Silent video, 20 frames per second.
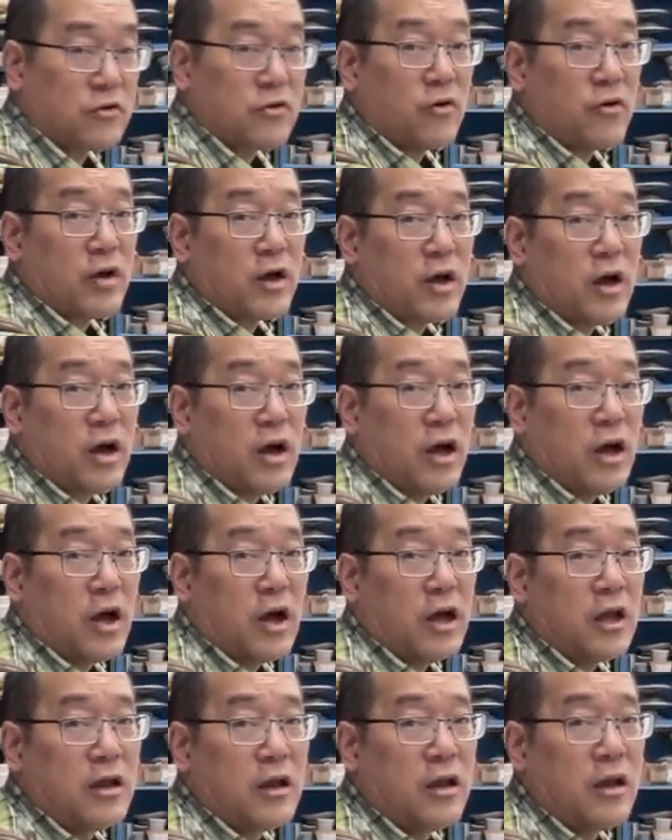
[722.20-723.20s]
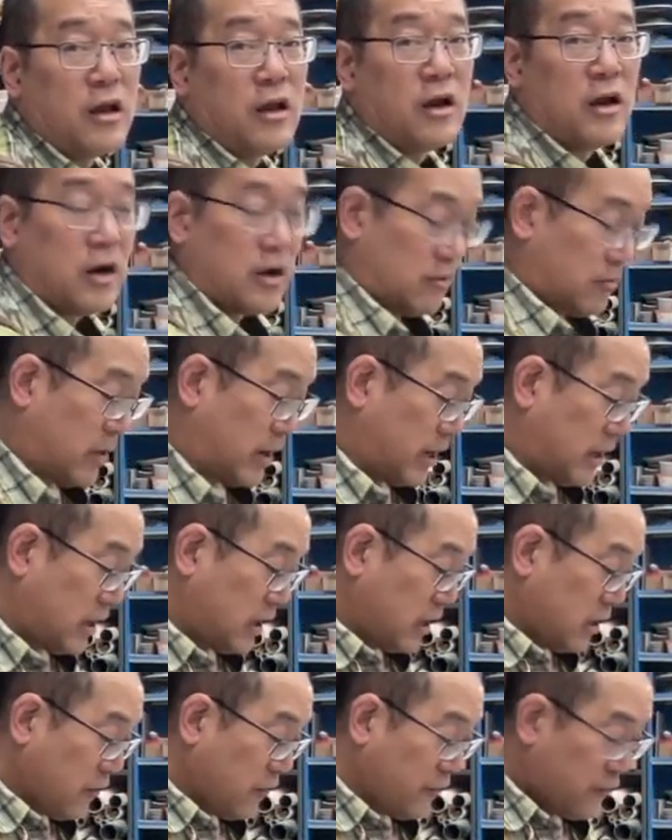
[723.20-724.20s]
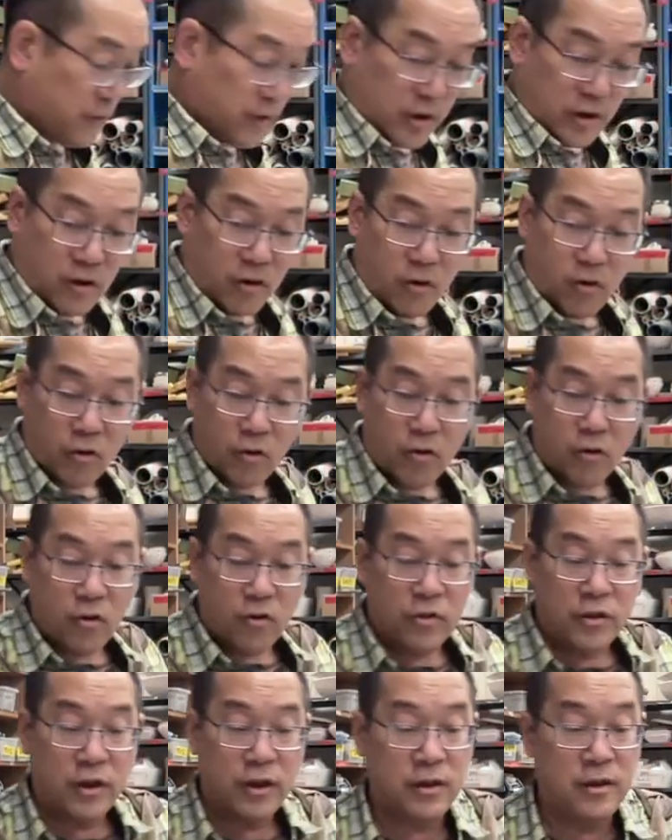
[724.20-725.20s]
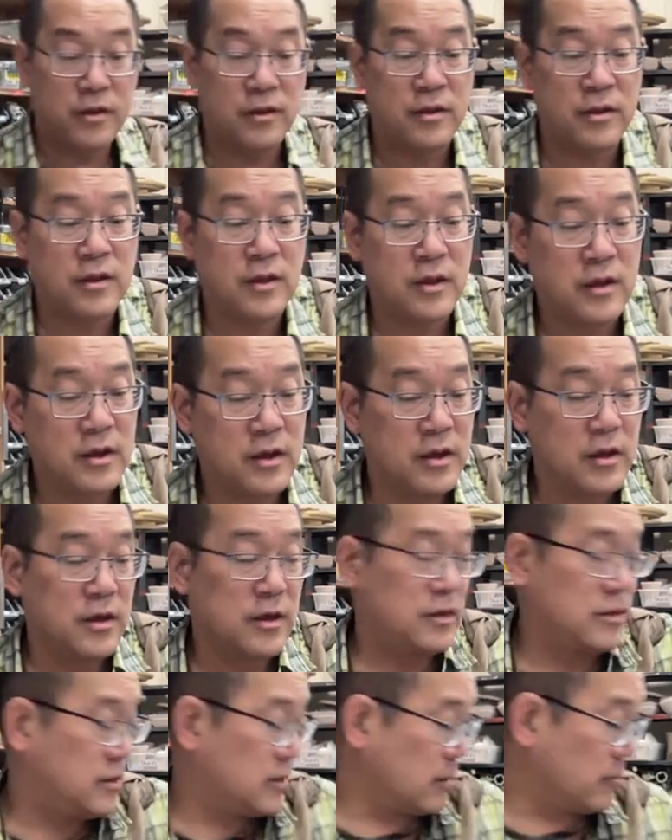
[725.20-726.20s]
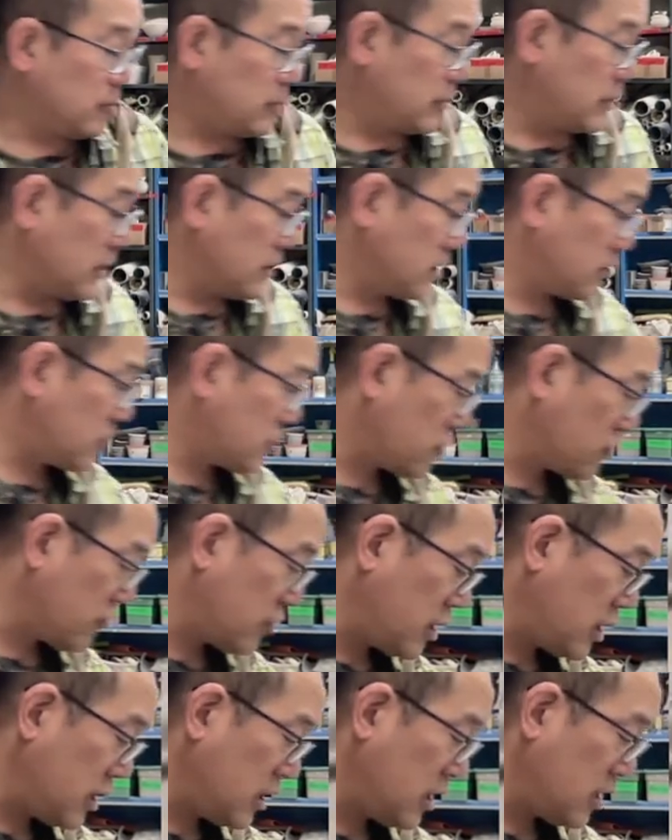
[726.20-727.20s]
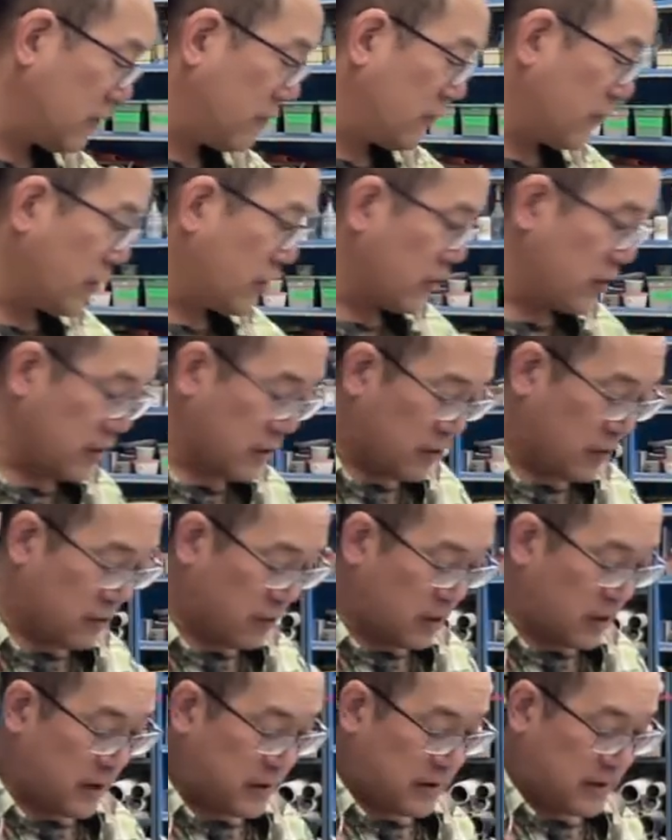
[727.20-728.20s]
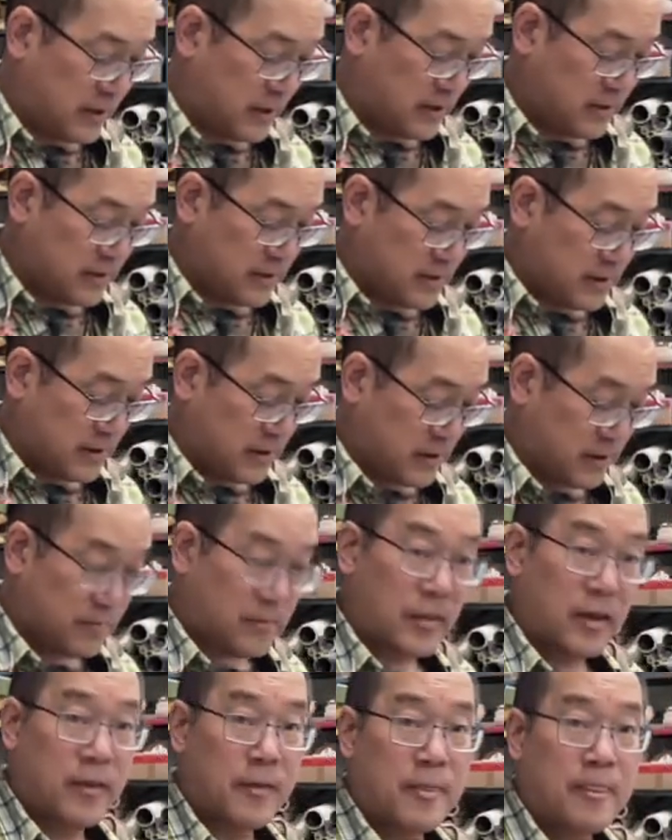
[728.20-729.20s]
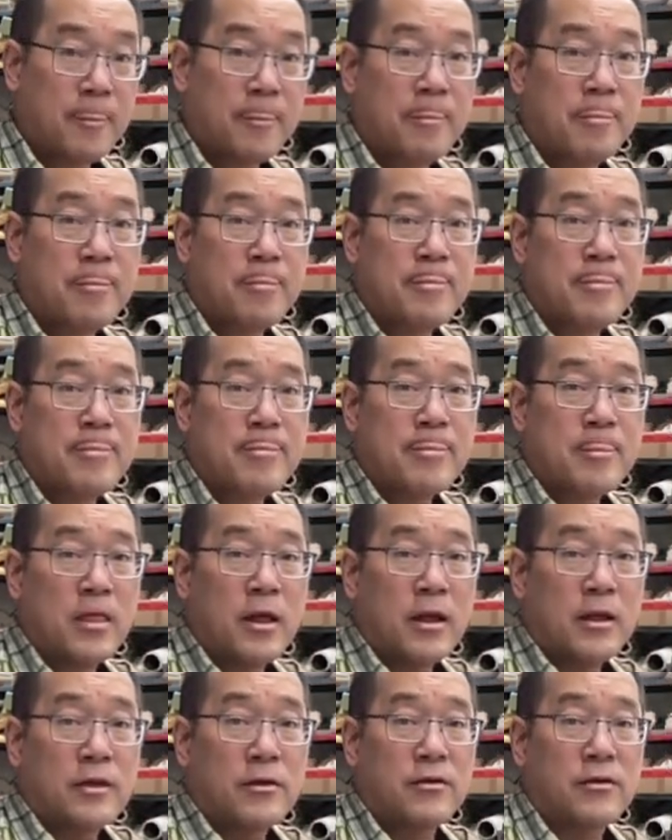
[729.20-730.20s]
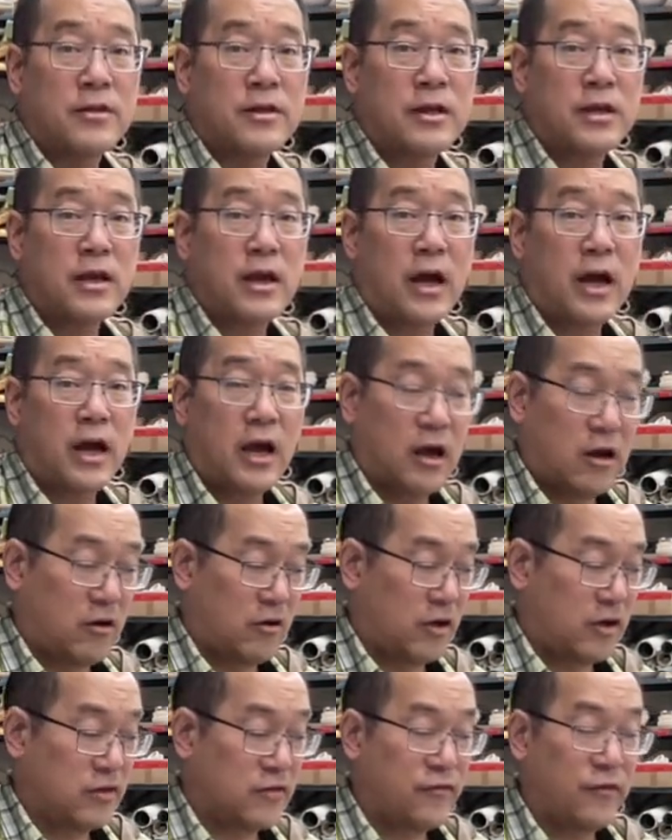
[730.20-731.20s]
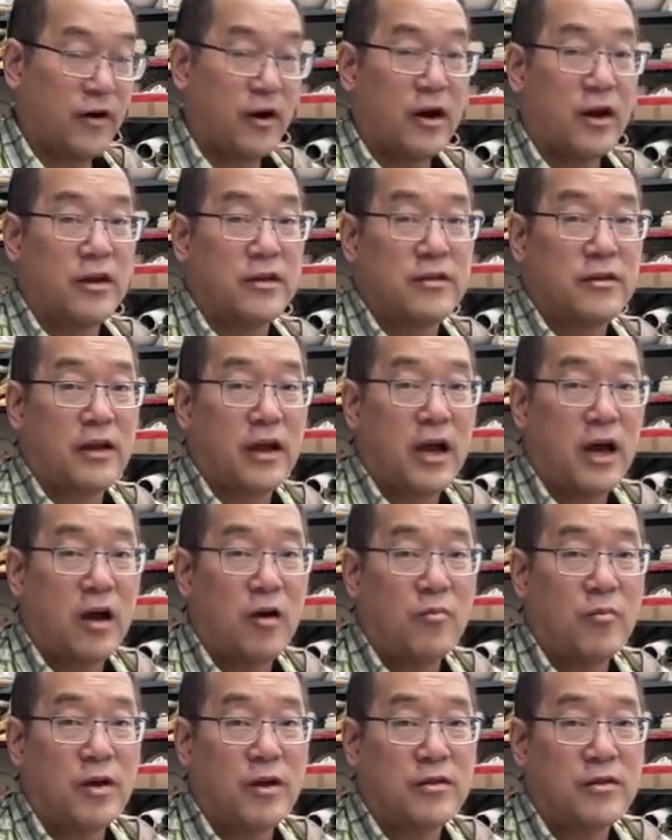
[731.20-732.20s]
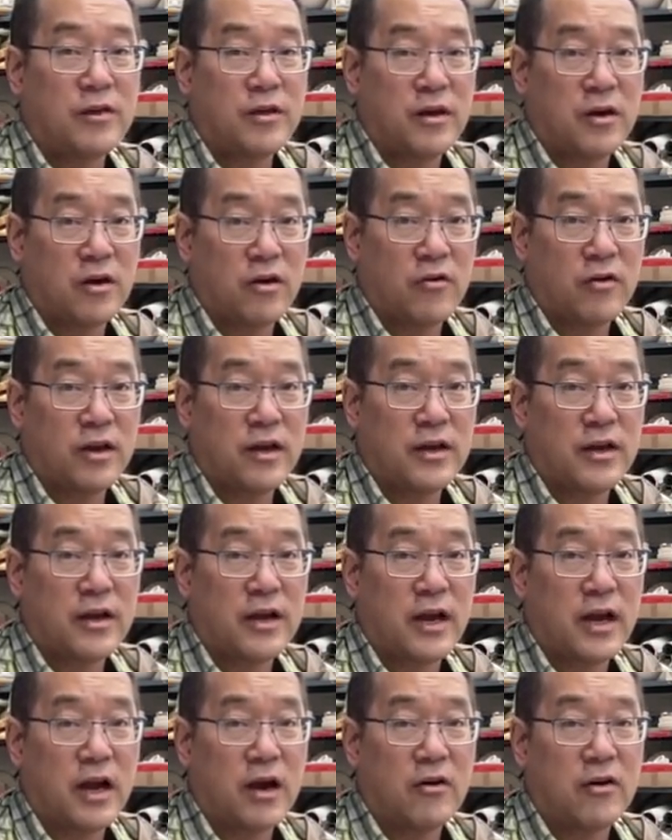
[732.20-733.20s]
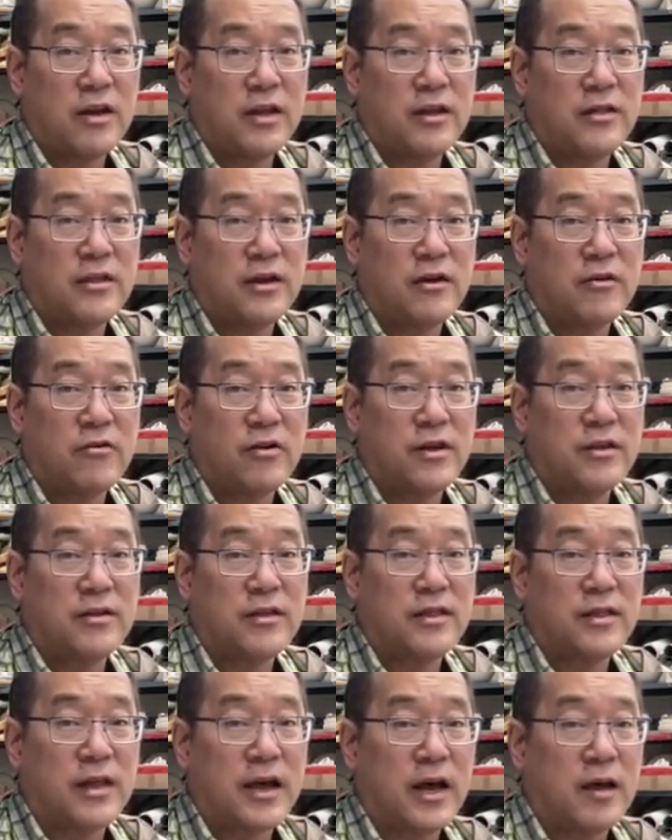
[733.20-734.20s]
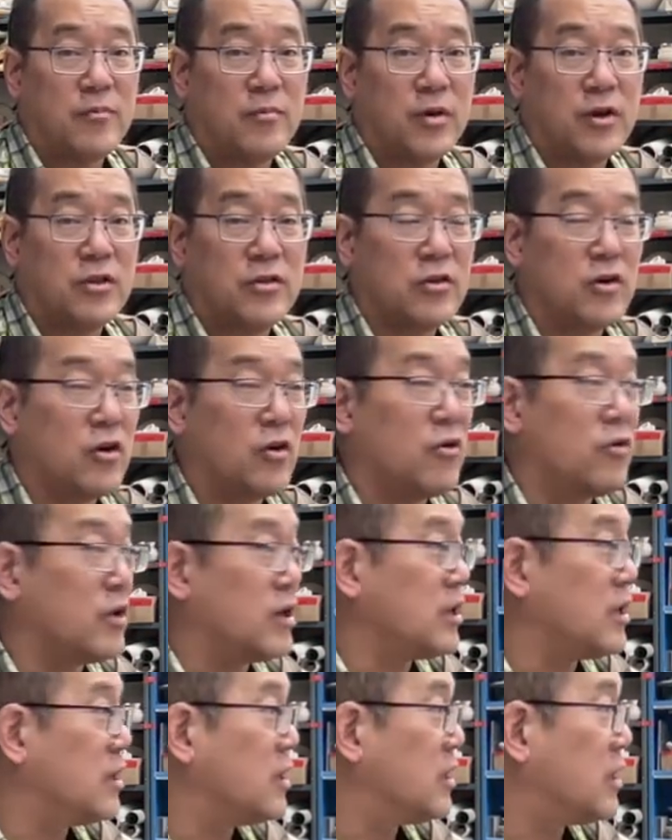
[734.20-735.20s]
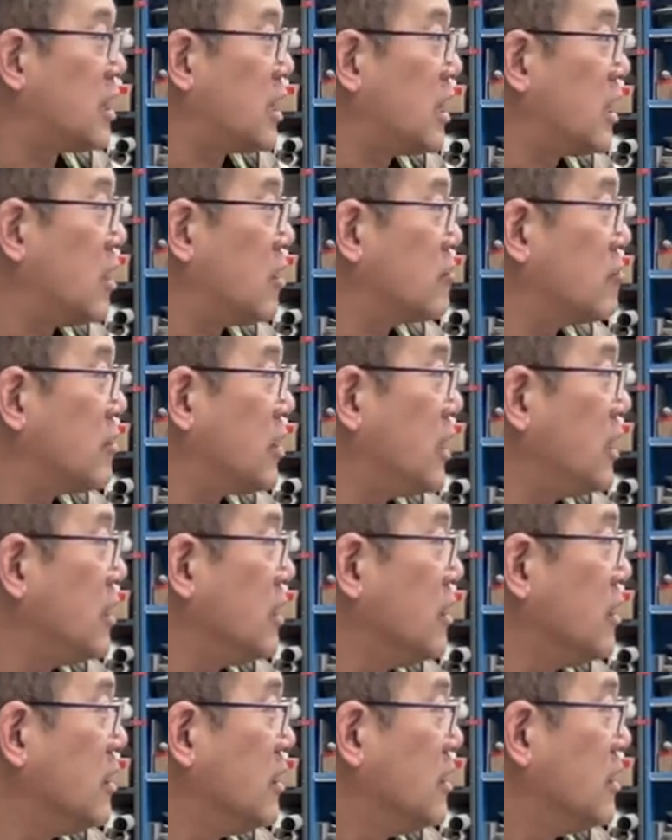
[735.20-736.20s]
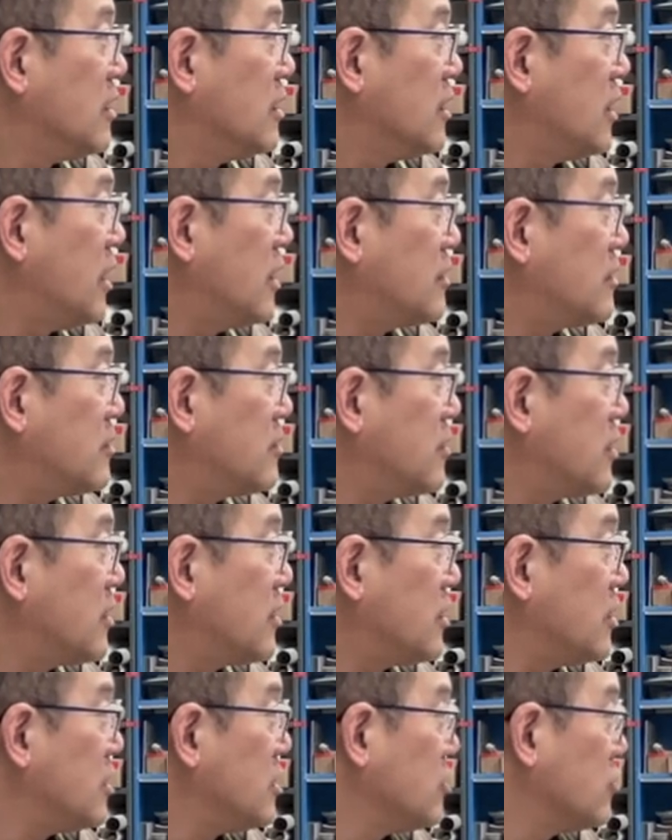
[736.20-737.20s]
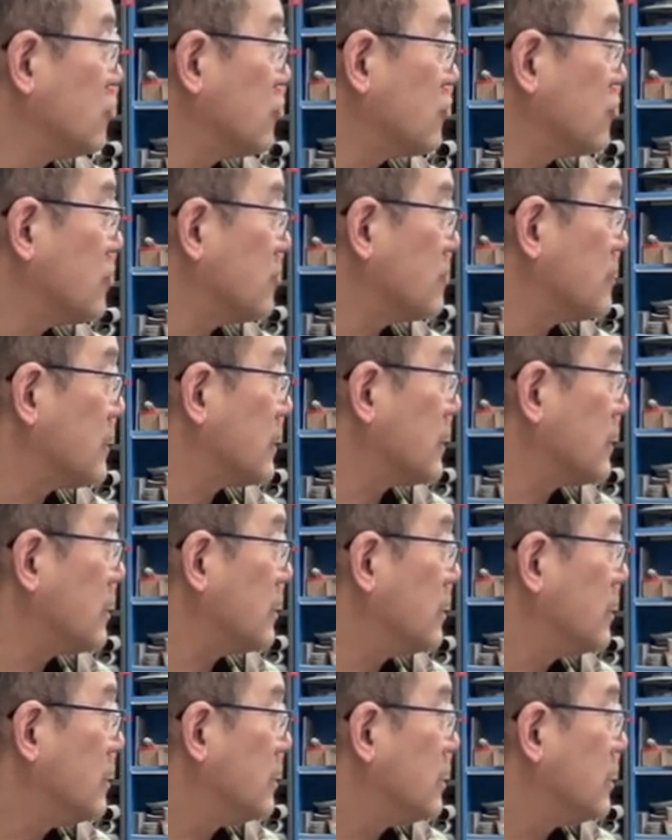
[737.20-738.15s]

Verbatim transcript: going on, right? If we hold something straight and vertical against them, you see how, as far as how much they go in and out, it, there isn't that much going in and out, right? Less than an inch or something.